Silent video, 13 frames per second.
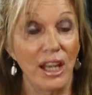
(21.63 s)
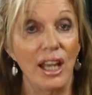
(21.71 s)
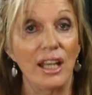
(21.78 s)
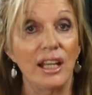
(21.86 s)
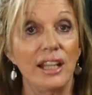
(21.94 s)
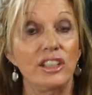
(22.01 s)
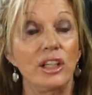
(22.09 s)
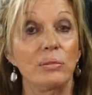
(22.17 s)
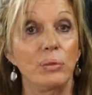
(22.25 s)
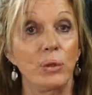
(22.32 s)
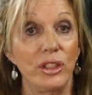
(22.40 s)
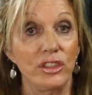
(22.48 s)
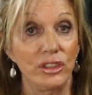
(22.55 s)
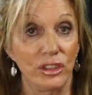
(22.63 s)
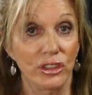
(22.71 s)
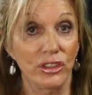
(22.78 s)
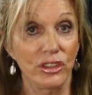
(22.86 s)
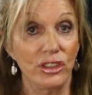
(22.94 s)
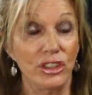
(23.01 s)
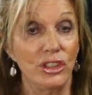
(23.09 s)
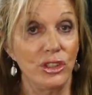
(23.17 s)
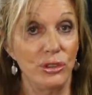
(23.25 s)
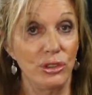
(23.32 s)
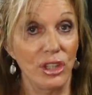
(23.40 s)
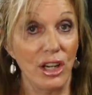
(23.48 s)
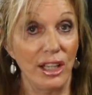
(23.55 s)
and I taught boys and girls, the
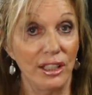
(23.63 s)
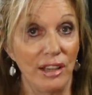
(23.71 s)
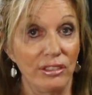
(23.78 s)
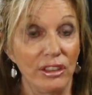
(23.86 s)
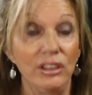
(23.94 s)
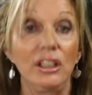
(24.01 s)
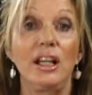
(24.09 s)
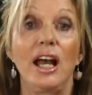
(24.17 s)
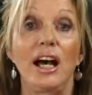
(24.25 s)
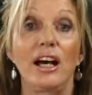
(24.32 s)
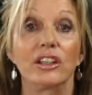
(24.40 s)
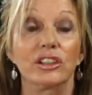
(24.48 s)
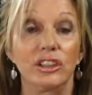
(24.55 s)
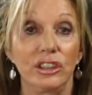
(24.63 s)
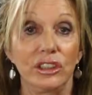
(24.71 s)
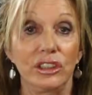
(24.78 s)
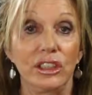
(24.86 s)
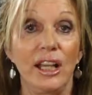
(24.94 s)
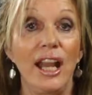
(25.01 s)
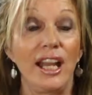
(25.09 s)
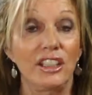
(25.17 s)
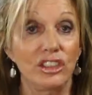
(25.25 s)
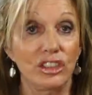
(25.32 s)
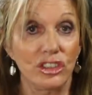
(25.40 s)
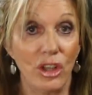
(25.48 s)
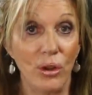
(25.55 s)
junior high level, how to cook and
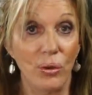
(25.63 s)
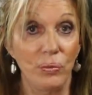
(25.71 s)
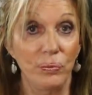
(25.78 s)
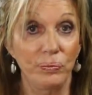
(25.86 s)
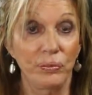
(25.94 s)
sew.